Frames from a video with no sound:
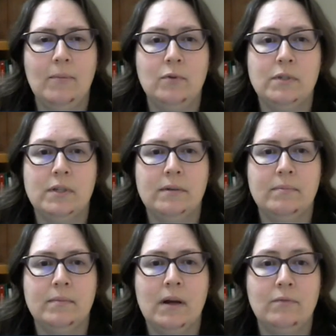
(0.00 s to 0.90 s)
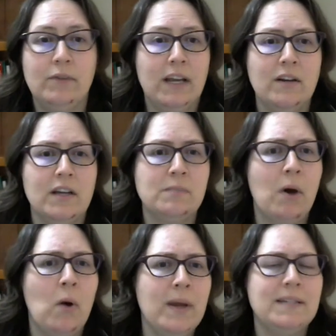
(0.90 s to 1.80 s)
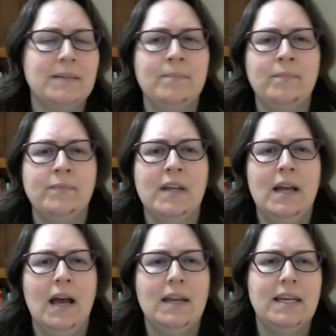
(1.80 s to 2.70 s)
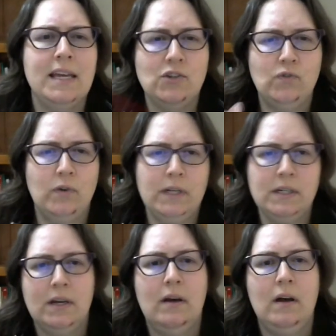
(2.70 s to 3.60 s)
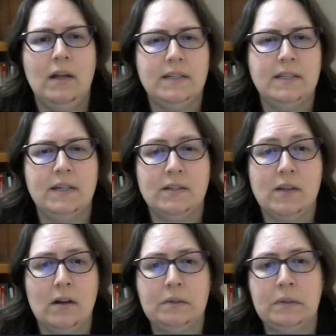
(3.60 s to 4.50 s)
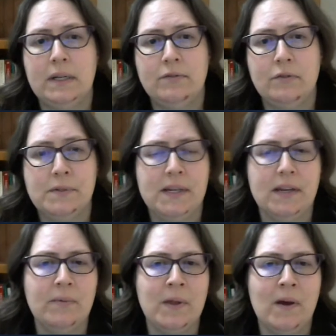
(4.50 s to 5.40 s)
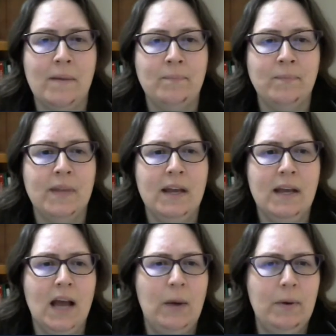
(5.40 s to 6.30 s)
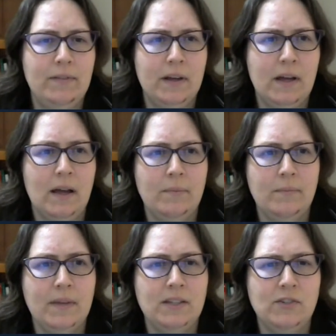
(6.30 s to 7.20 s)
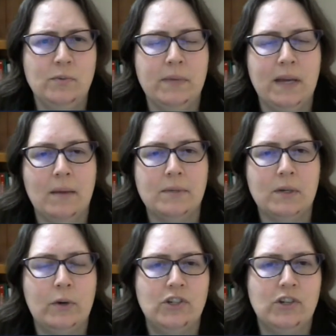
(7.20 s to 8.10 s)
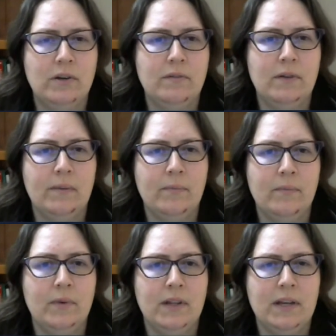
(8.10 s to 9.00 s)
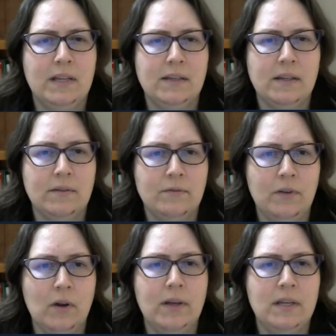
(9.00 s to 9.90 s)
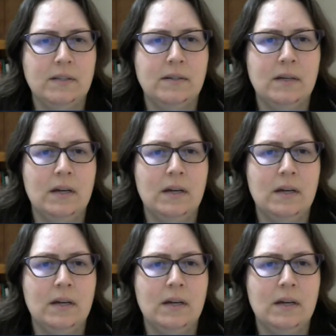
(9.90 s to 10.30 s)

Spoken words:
who's a recognized poet, and he gets drawn into her artistic circle and falls in love with her. However, it soon becomes a question of whether he's going to follow his